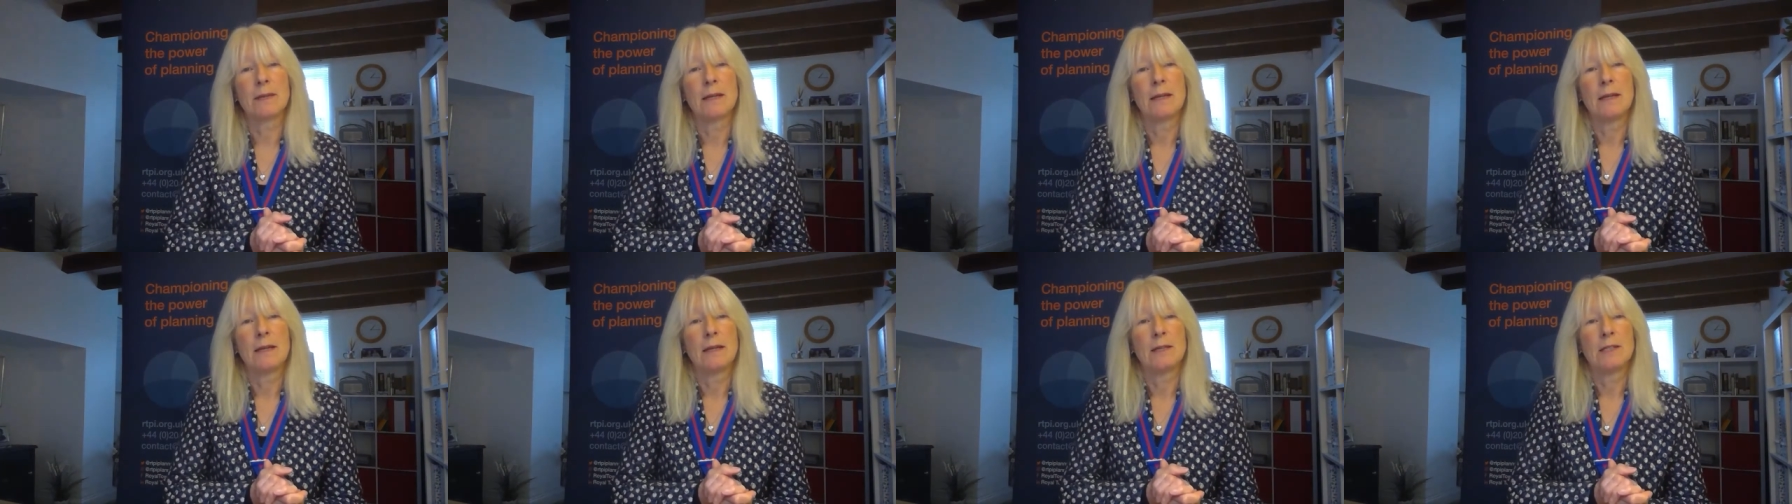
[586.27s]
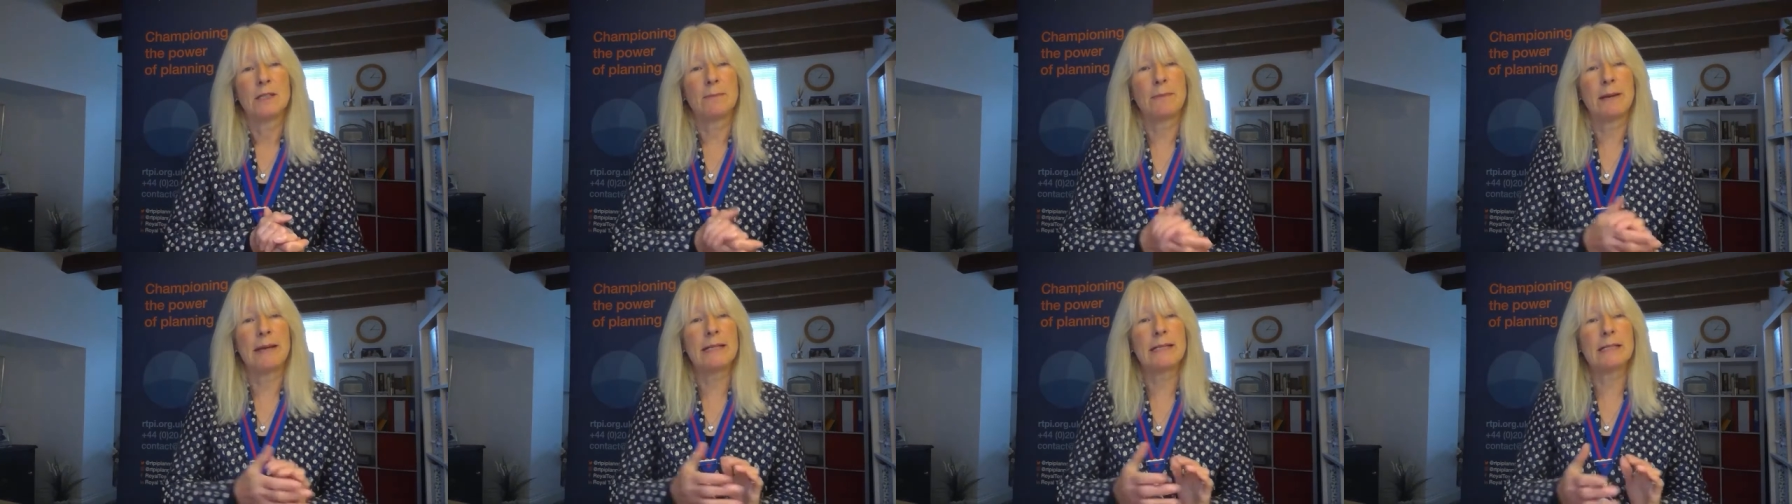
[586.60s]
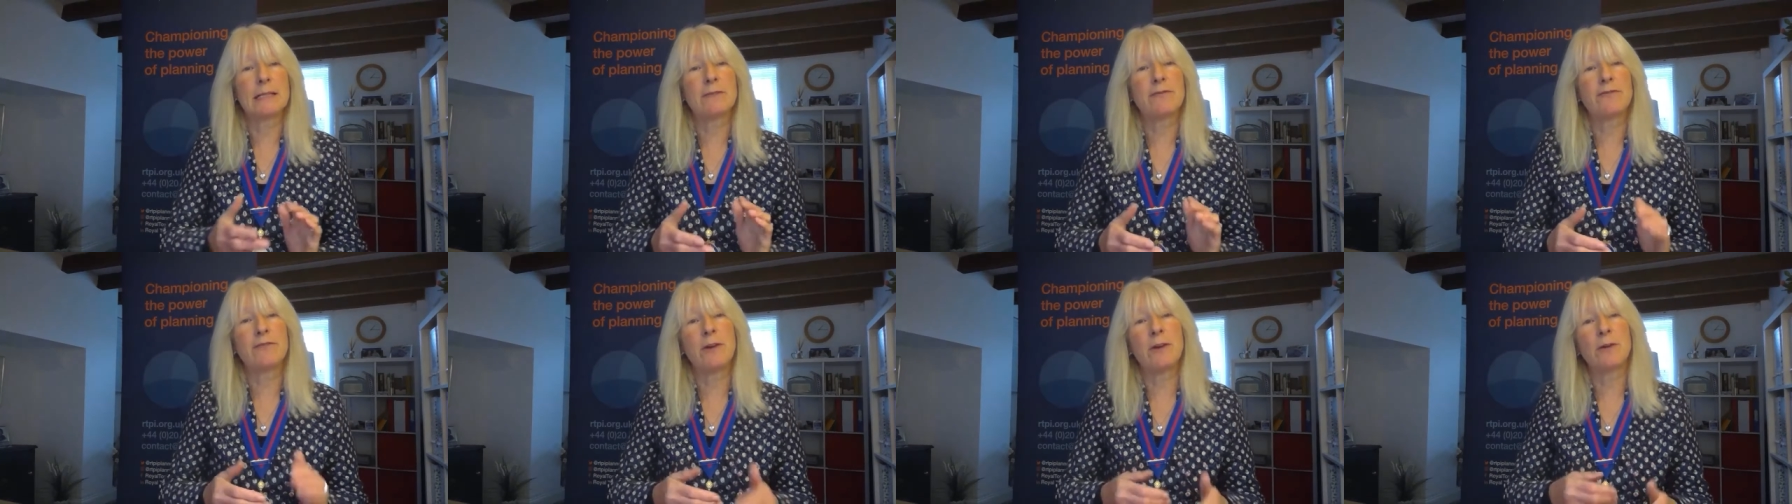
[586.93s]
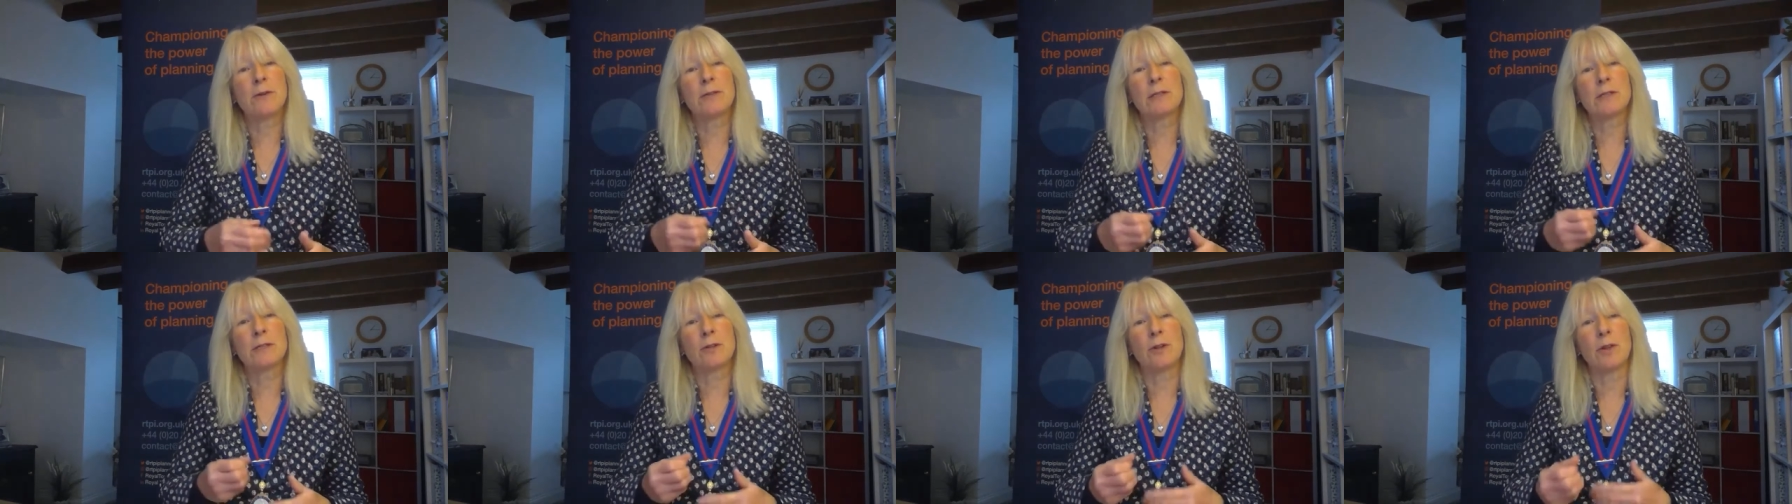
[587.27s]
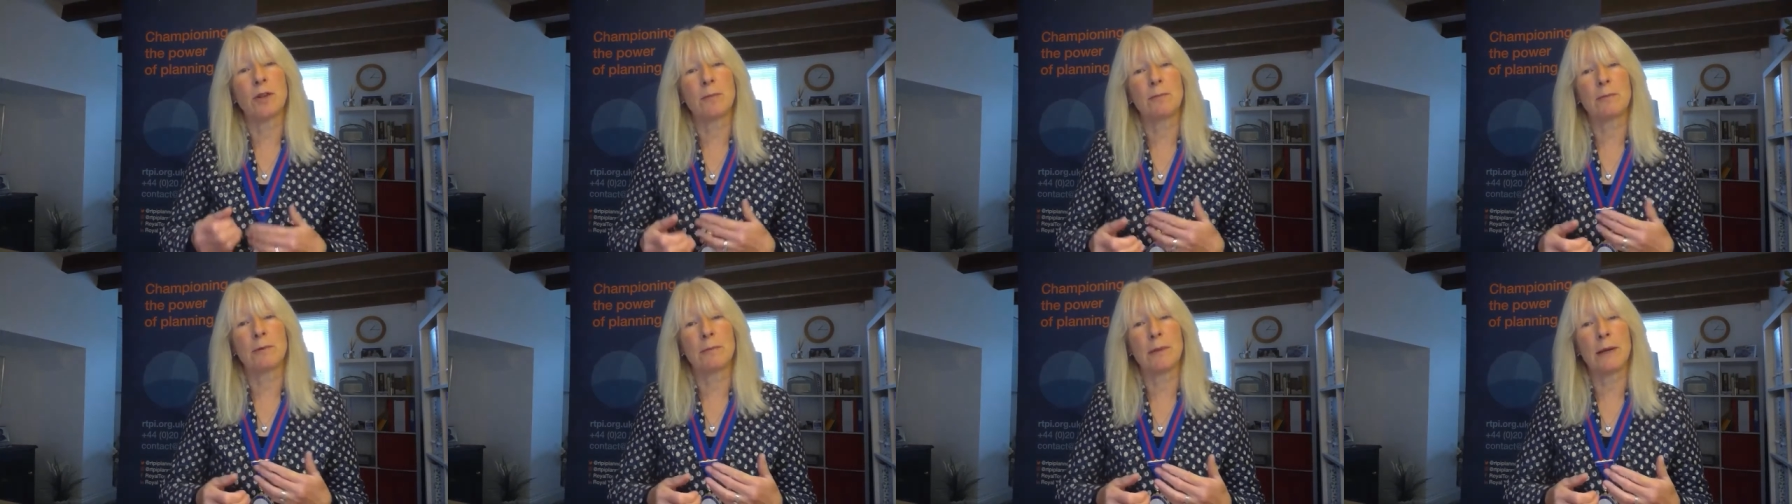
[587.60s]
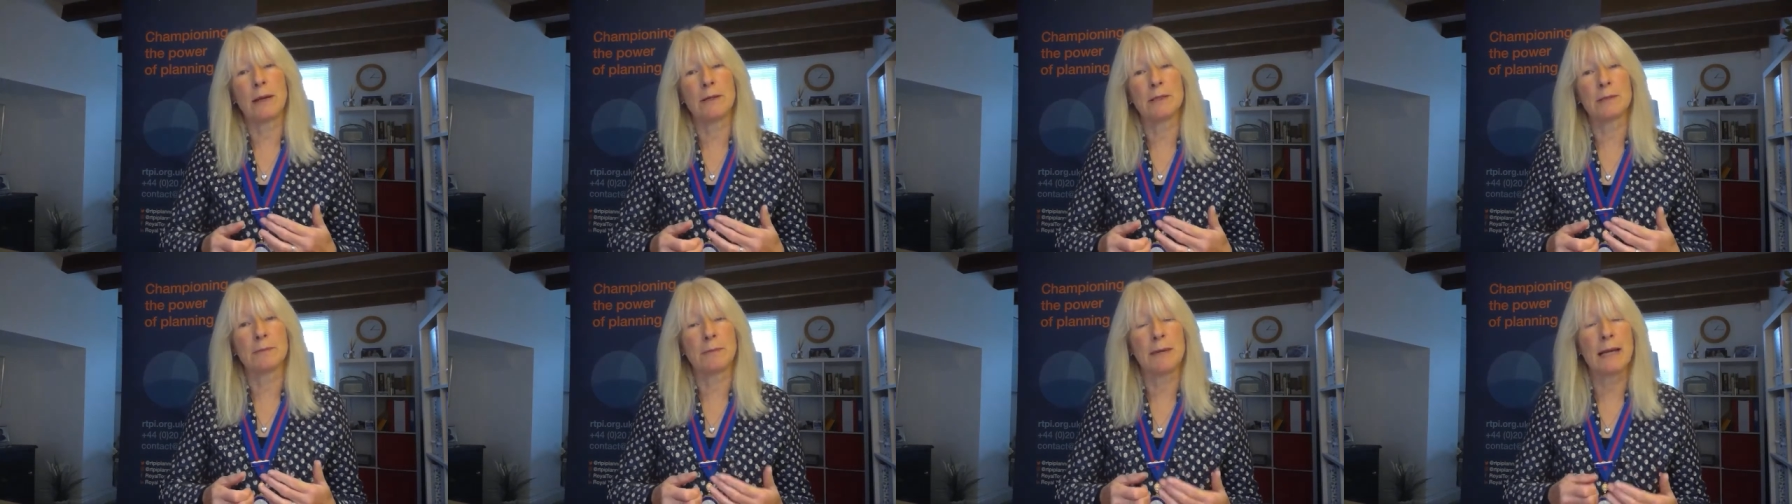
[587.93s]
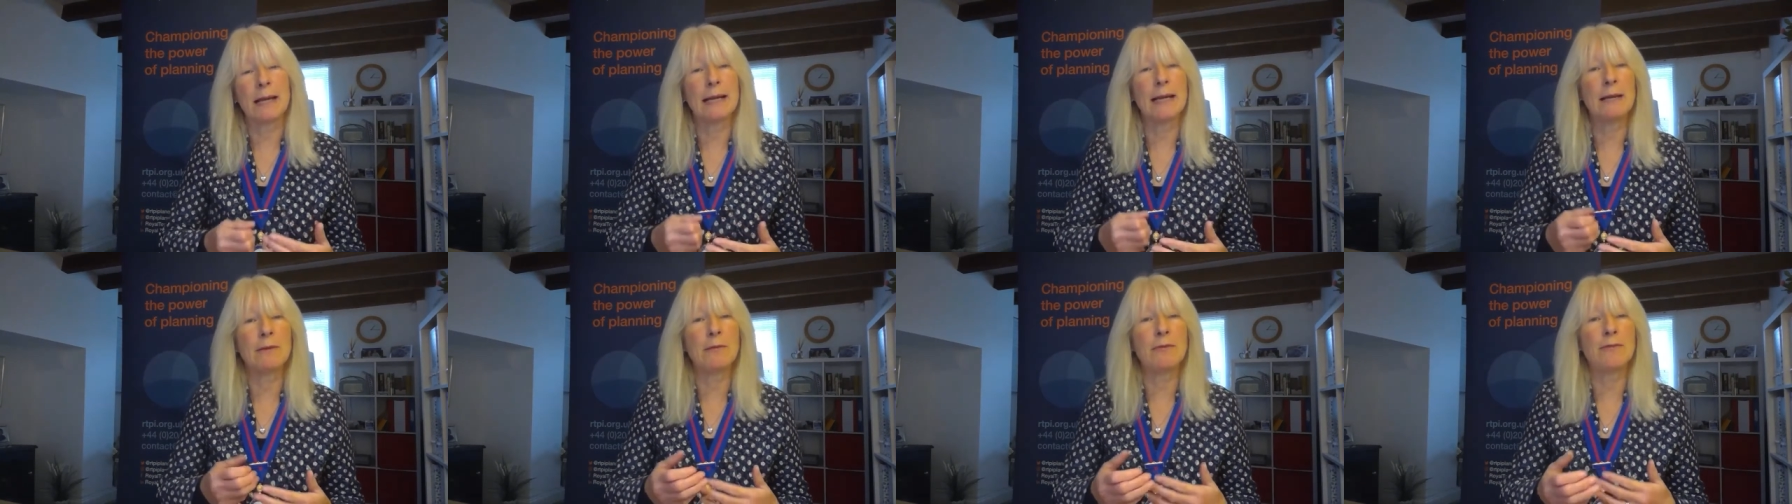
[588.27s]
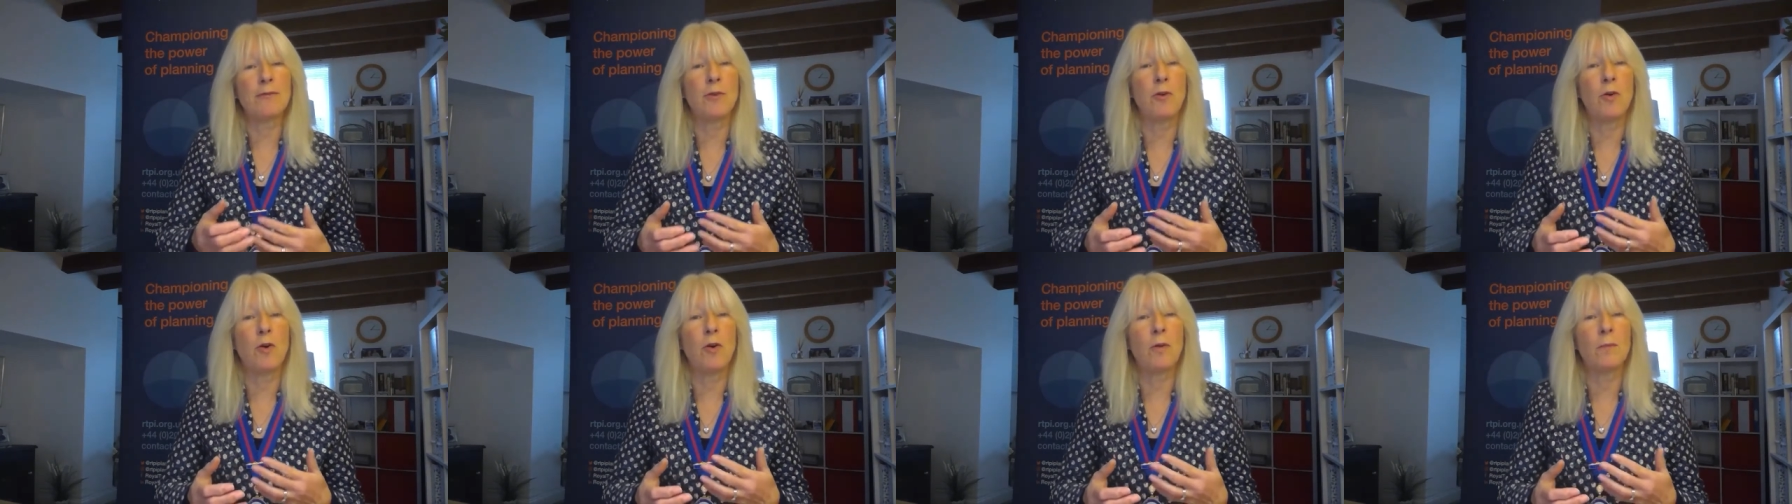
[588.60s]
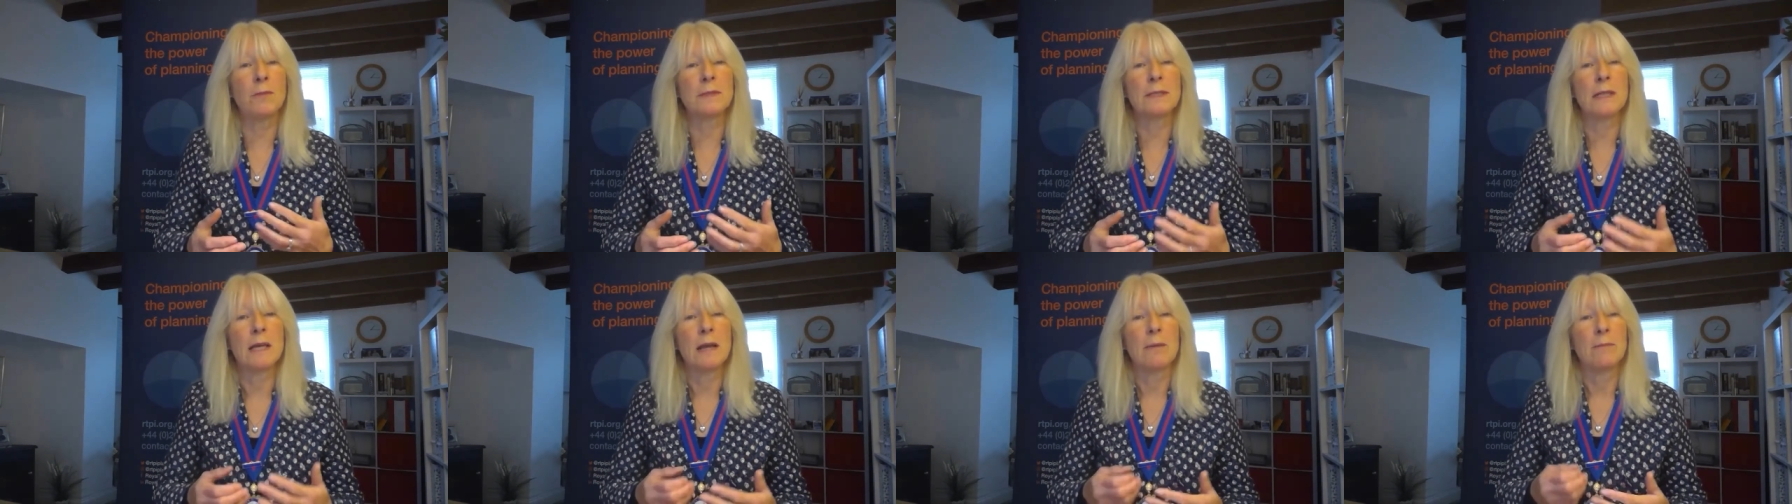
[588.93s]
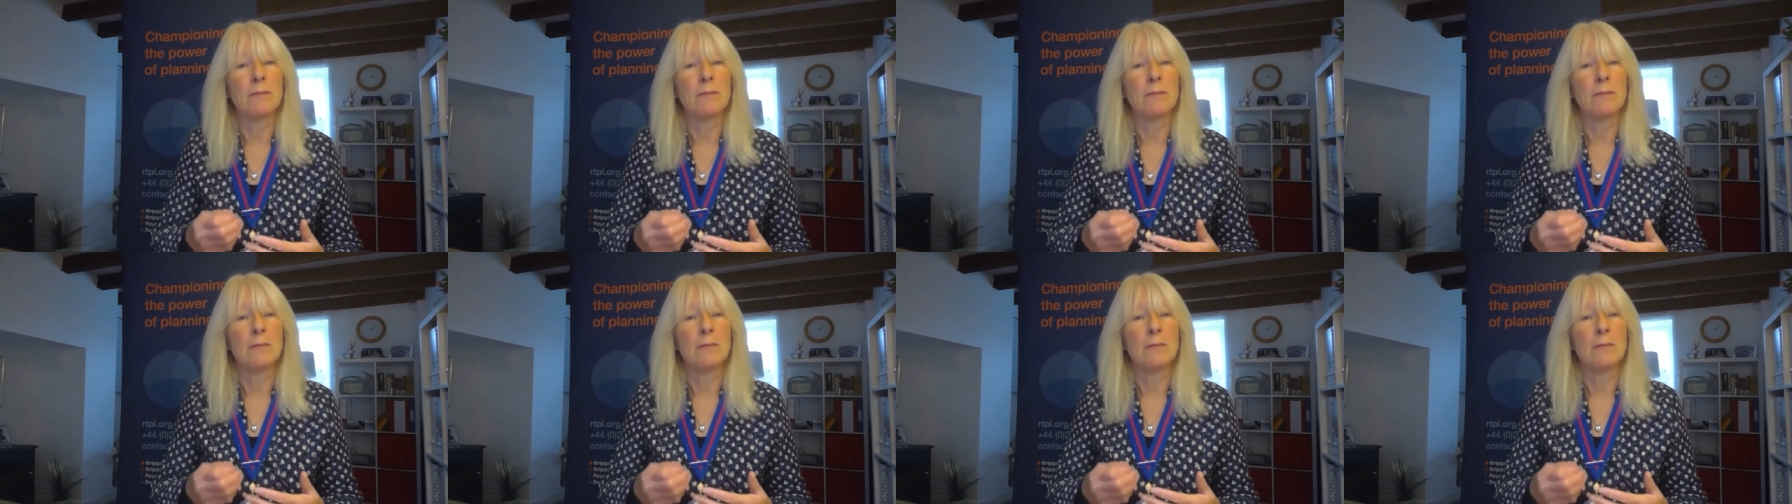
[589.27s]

Debates are focused on the proposed planning reforms,